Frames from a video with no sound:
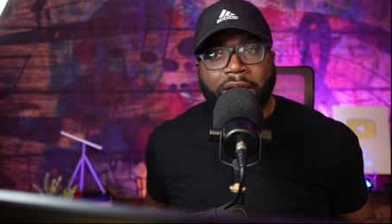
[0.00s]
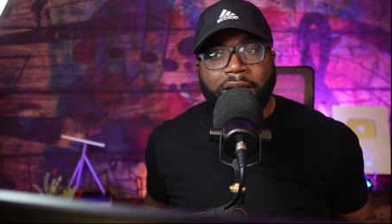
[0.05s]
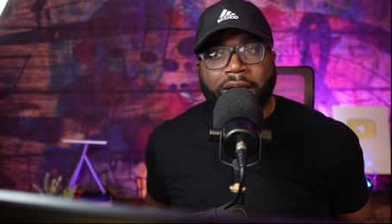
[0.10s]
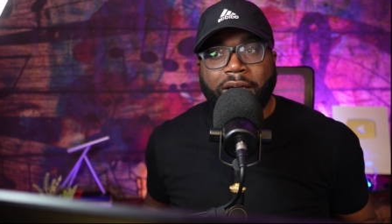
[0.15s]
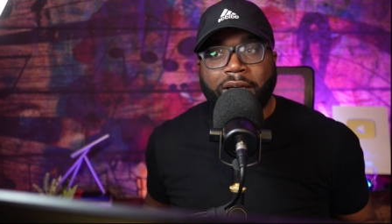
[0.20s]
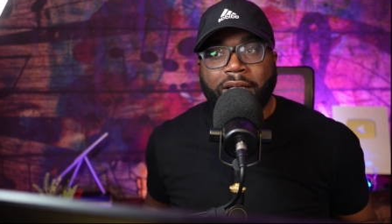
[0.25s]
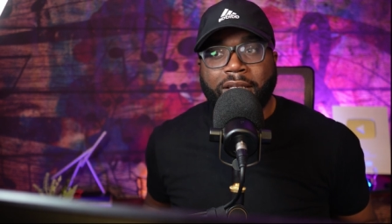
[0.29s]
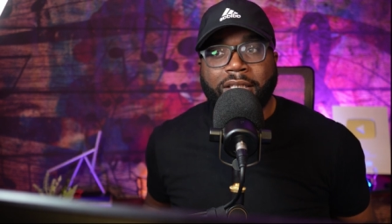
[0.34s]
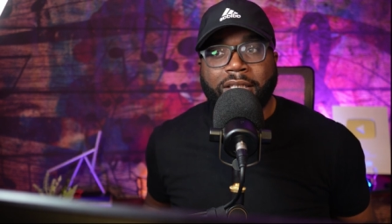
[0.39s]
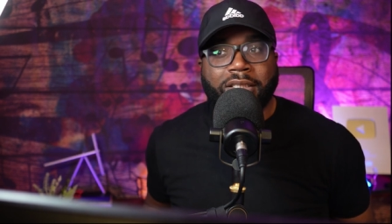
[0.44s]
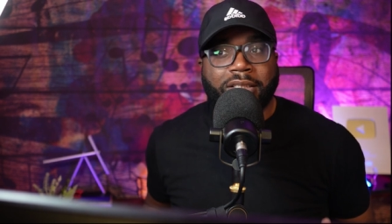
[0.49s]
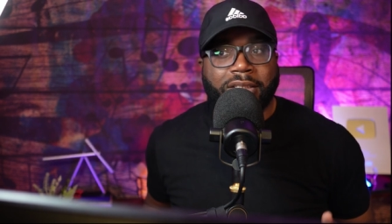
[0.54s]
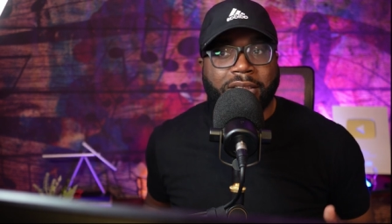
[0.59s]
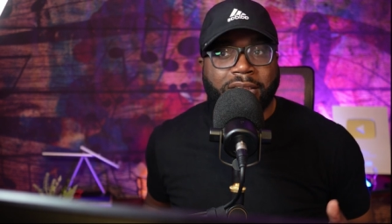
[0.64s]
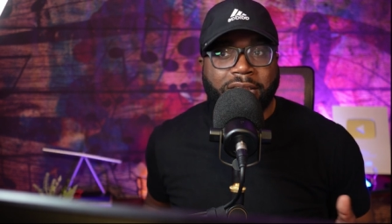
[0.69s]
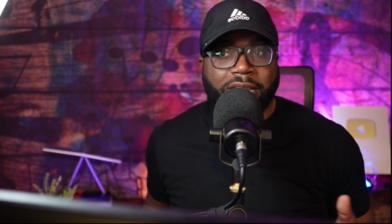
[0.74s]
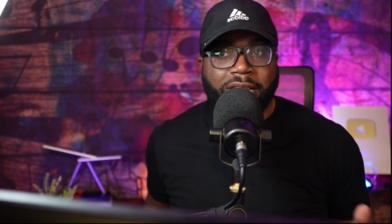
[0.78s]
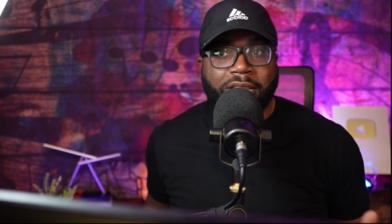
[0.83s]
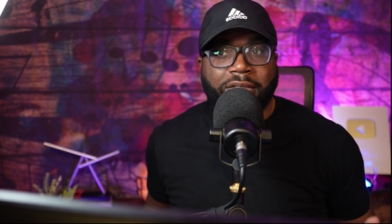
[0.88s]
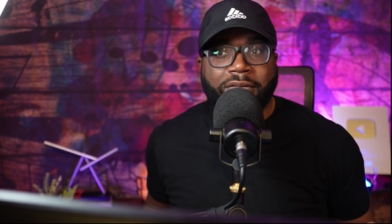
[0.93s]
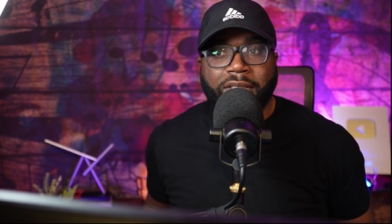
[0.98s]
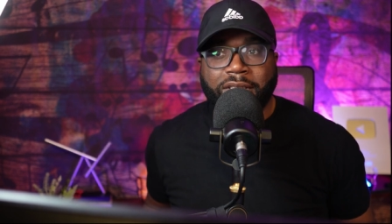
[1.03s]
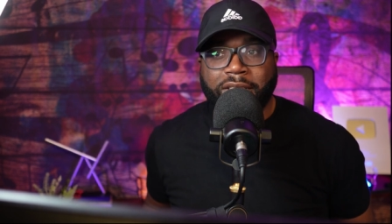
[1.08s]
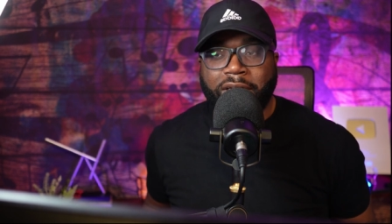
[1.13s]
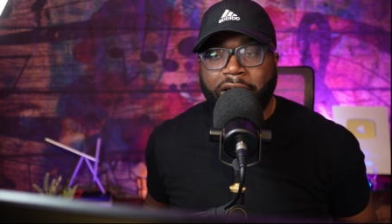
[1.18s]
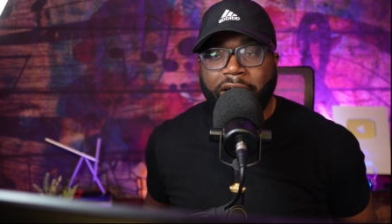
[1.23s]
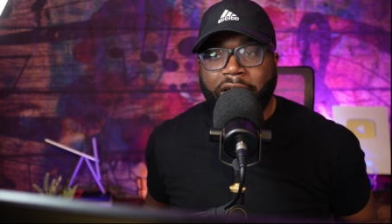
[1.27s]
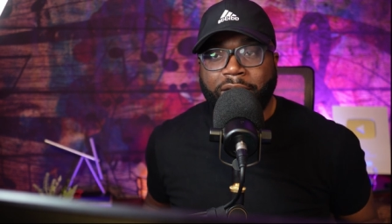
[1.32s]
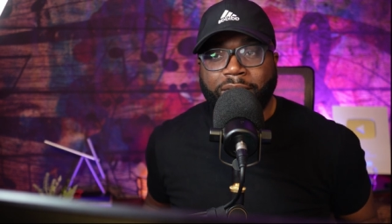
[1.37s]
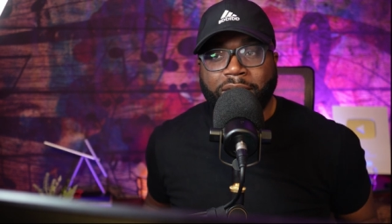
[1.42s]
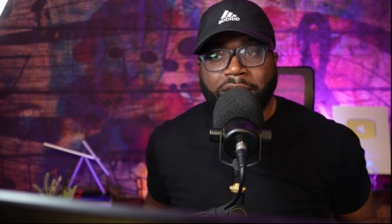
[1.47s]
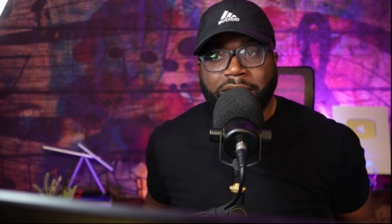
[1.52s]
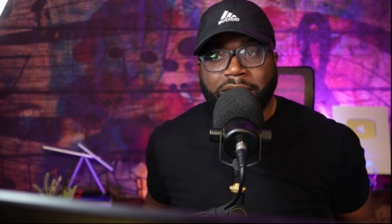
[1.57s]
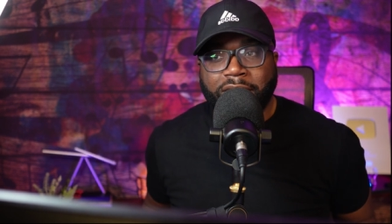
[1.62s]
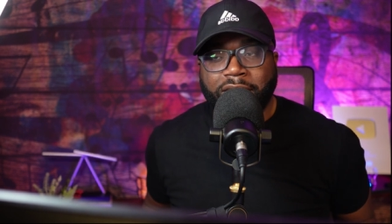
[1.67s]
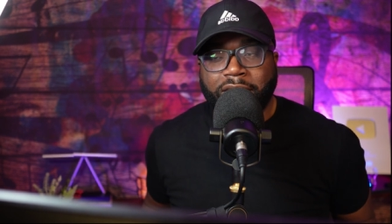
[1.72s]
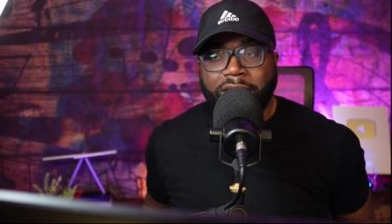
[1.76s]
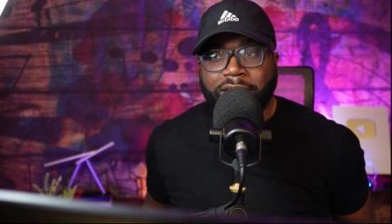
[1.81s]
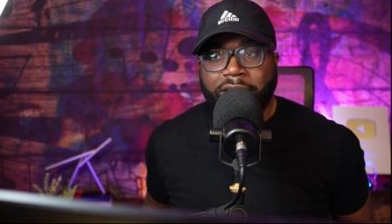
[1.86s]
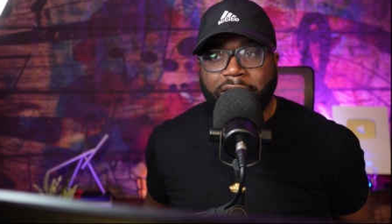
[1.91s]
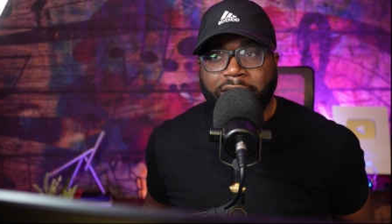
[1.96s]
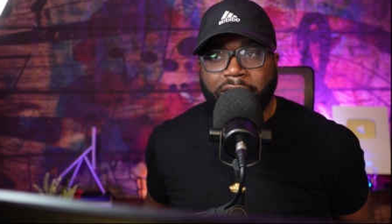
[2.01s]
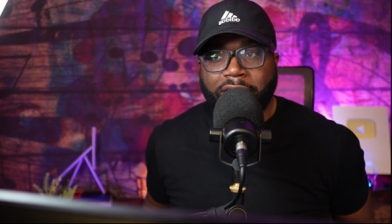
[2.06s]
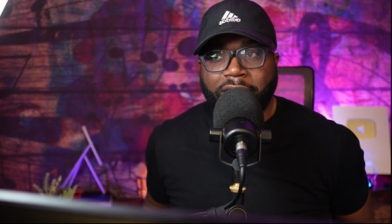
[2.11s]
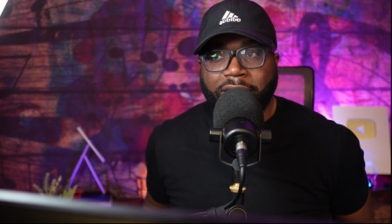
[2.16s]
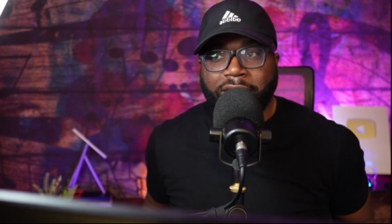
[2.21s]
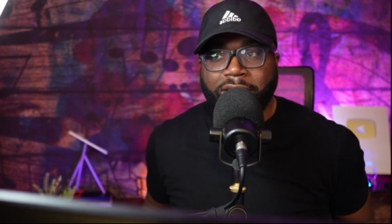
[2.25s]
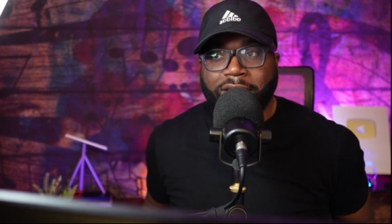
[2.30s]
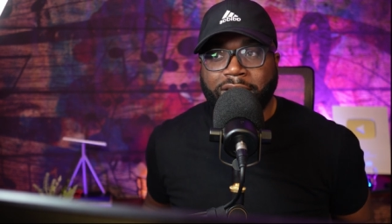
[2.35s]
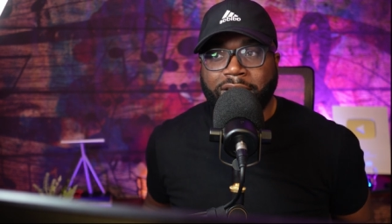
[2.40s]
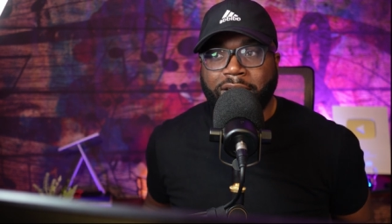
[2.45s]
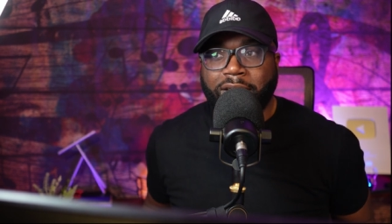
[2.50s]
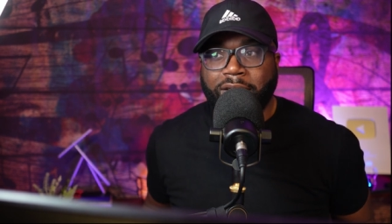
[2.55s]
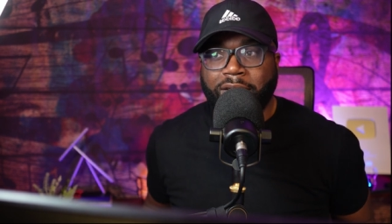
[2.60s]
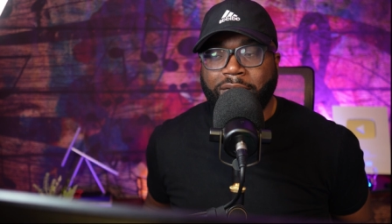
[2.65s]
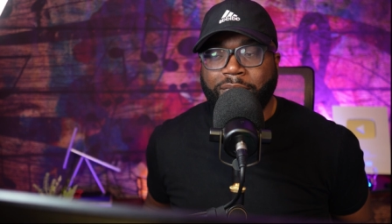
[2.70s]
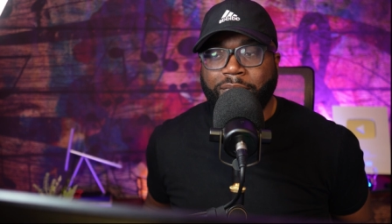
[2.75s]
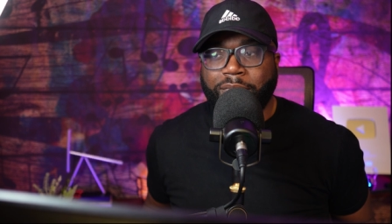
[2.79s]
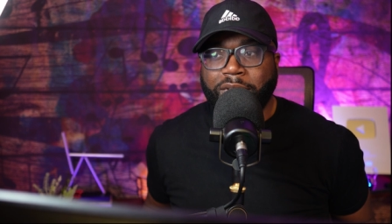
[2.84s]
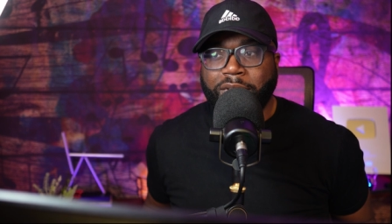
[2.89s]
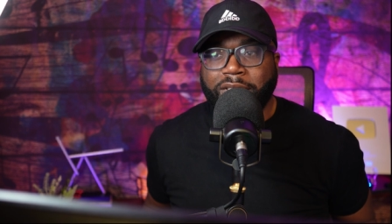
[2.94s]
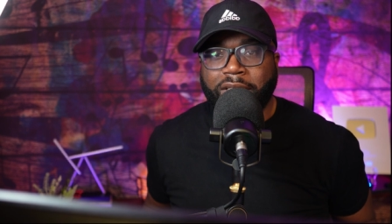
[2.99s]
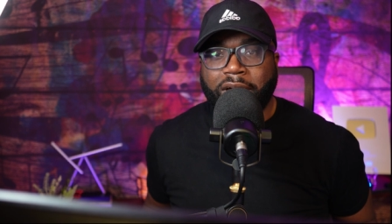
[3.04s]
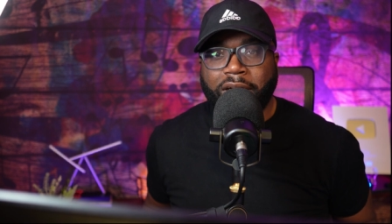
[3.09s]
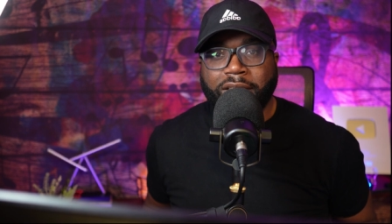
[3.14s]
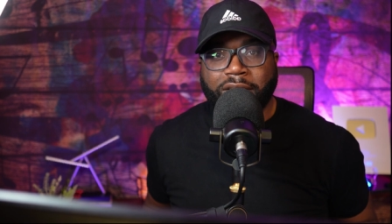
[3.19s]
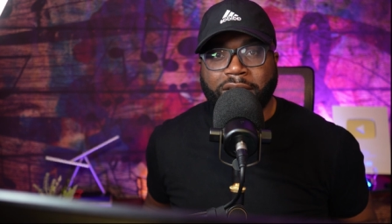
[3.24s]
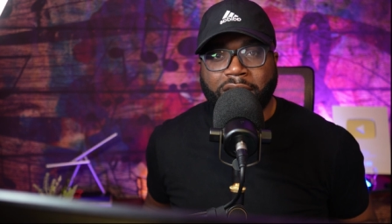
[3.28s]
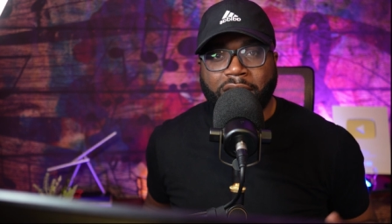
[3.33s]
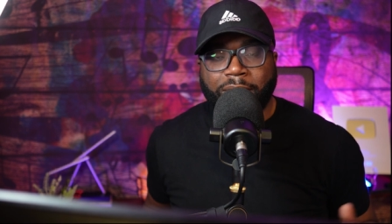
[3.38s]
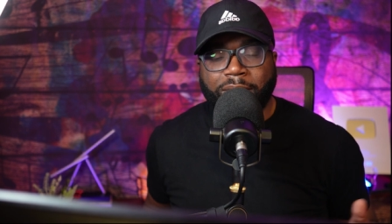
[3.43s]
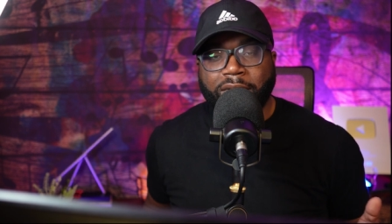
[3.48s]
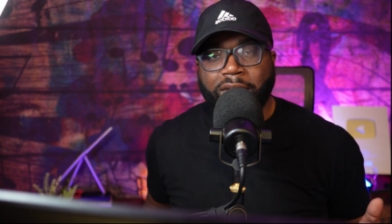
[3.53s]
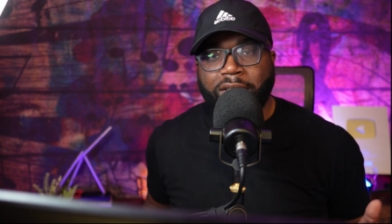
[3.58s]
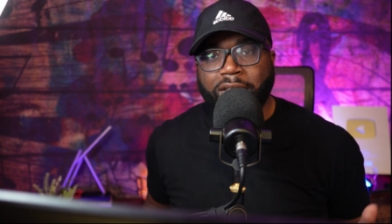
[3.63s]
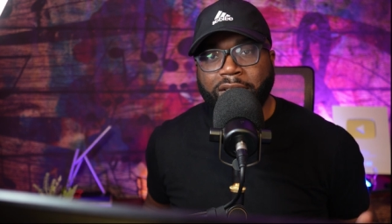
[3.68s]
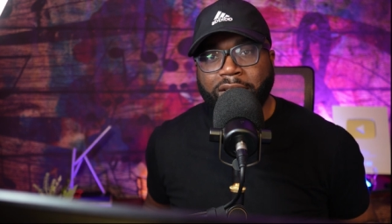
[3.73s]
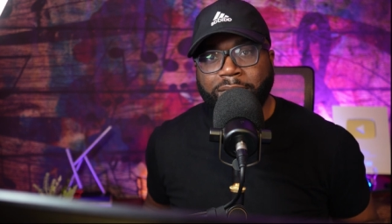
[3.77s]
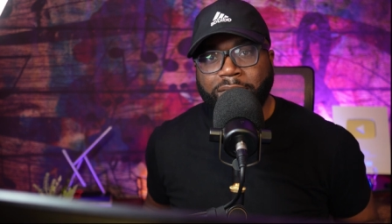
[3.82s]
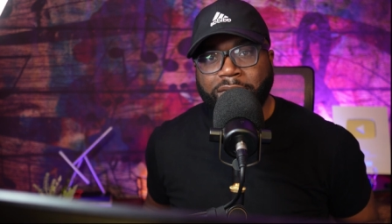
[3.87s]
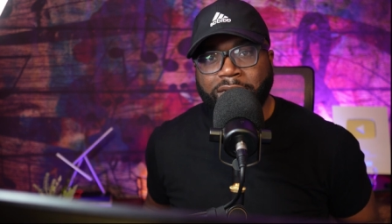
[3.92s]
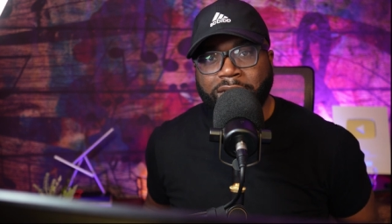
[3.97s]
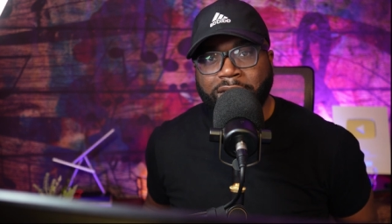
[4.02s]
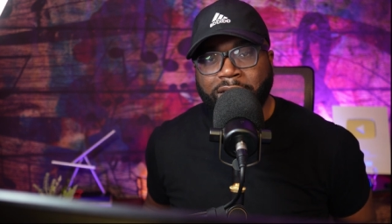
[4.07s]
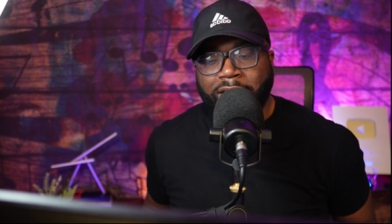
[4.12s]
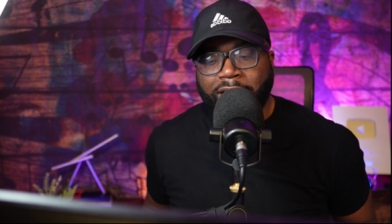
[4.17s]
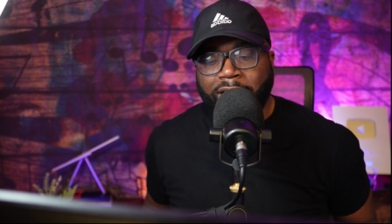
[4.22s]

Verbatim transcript: Uh, this is a series that I haven't seen in decades, um, besides a couple of clips,